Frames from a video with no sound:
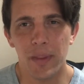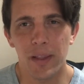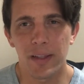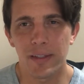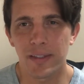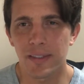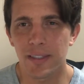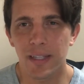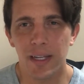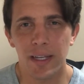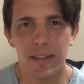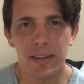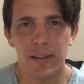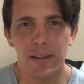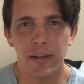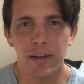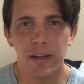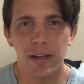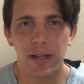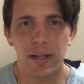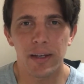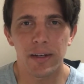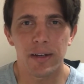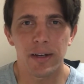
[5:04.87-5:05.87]
It's not the
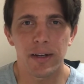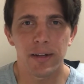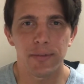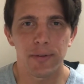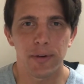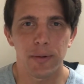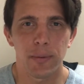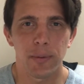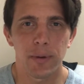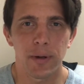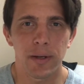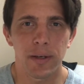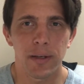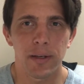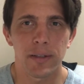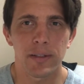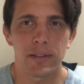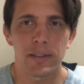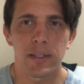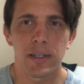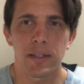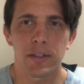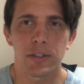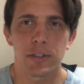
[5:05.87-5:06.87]
kind of life I want, and
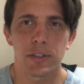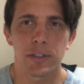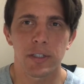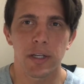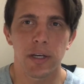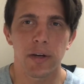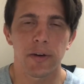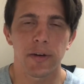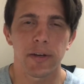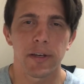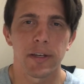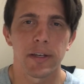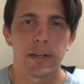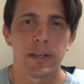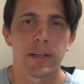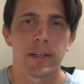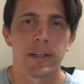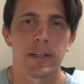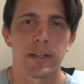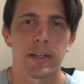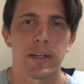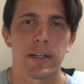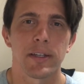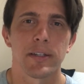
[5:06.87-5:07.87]
it's not sharing in
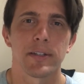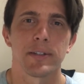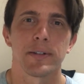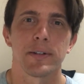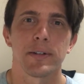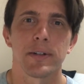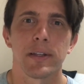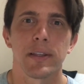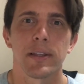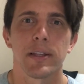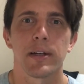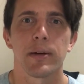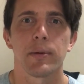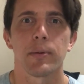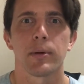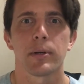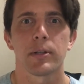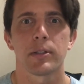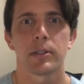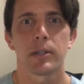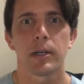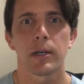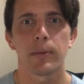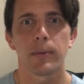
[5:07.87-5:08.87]
any kind of journey that I
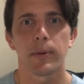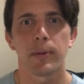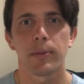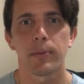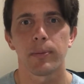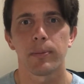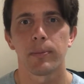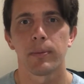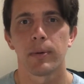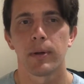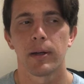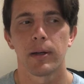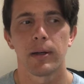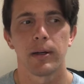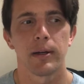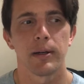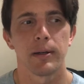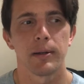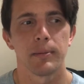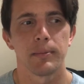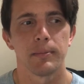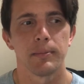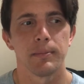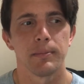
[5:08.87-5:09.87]
want to share with
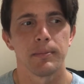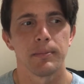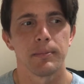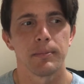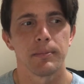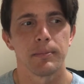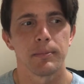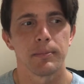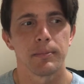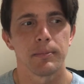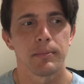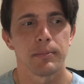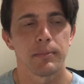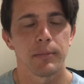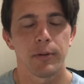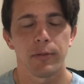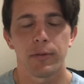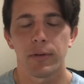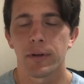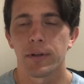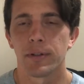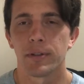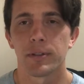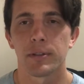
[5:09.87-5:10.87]
my
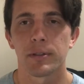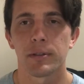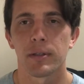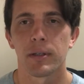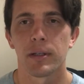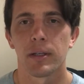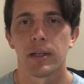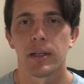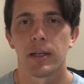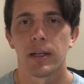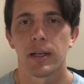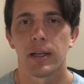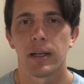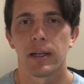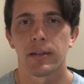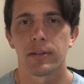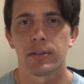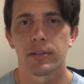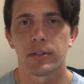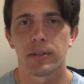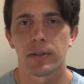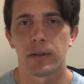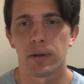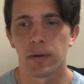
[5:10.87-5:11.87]
friends.
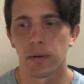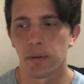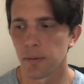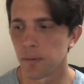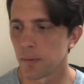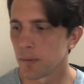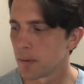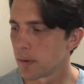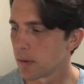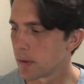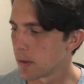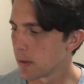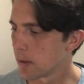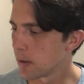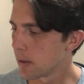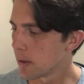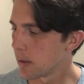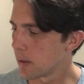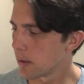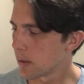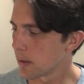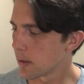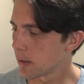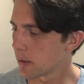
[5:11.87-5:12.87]
And so,
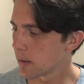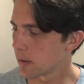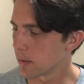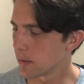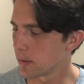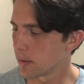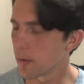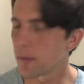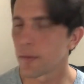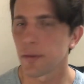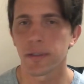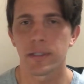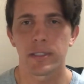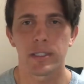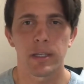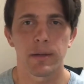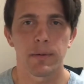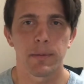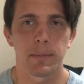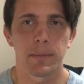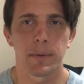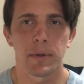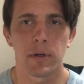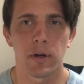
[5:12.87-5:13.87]
this time
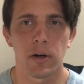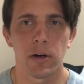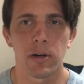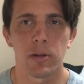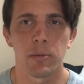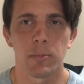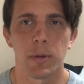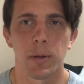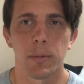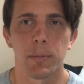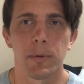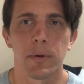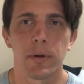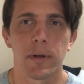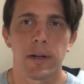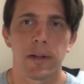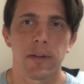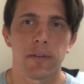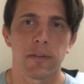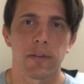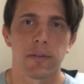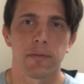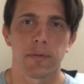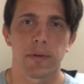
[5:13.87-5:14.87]
I'll be calling people and
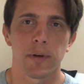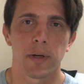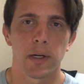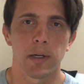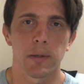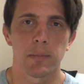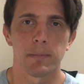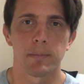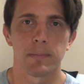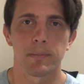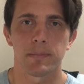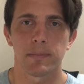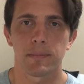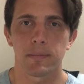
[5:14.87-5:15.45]
asking for help.